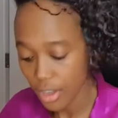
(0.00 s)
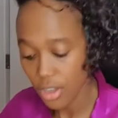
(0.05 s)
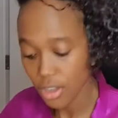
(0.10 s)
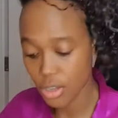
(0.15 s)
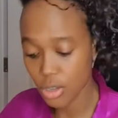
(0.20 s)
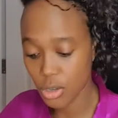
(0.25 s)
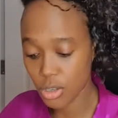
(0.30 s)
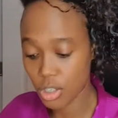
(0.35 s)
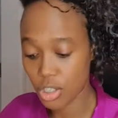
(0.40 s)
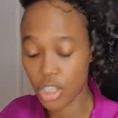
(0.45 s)

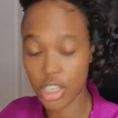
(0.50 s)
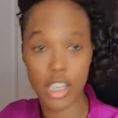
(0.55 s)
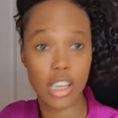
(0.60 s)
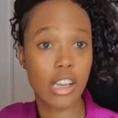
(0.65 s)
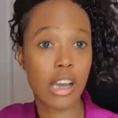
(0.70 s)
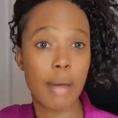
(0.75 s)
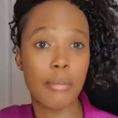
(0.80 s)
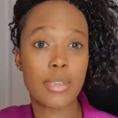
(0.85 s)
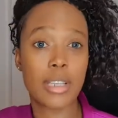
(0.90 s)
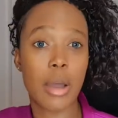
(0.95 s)
He
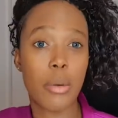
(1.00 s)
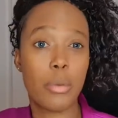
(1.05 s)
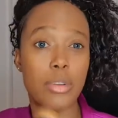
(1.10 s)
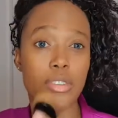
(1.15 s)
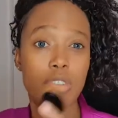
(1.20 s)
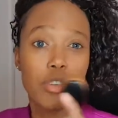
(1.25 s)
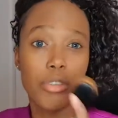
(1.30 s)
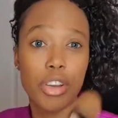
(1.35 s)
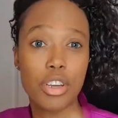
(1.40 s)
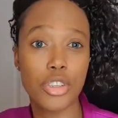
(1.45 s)
comes out with
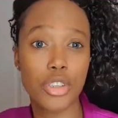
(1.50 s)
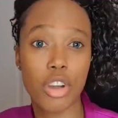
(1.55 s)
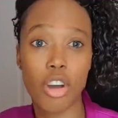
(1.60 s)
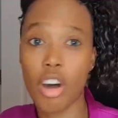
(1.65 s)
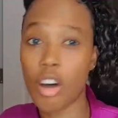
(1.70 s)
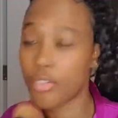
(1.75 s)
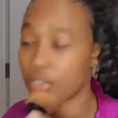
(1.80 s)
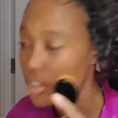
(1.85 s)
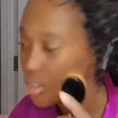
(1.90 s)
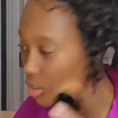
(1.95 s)
screenshot
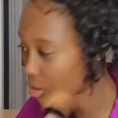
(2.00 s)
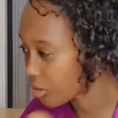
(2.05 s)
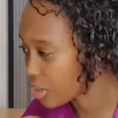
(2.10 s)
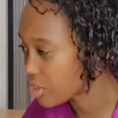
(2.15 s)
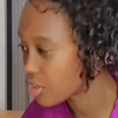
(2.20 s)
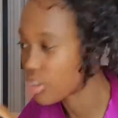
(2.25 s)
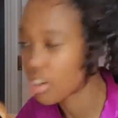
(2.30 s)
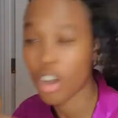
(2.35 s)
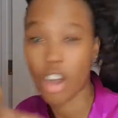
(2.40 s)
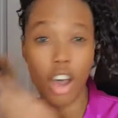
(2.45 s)
after
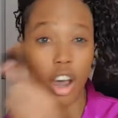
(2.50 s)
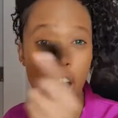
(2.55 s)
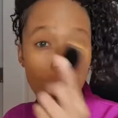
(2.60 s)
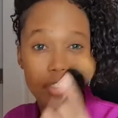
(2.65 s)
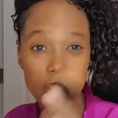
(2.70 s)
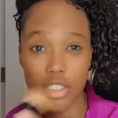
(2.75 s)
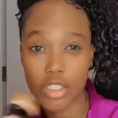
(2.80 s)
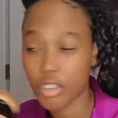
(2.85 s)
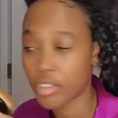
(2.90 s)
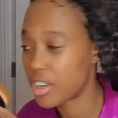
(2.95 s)
screenshot
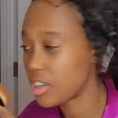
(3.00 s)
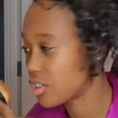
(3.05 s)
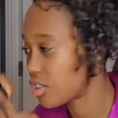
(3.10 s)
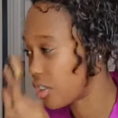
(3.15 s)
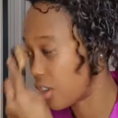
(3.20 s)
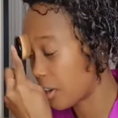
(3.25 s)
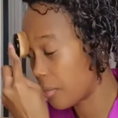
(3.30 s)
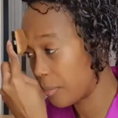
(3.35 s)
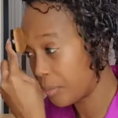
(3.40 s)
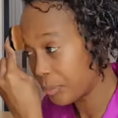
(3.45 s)
after
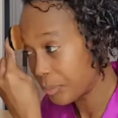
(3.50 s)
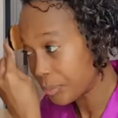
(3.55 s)
screenshot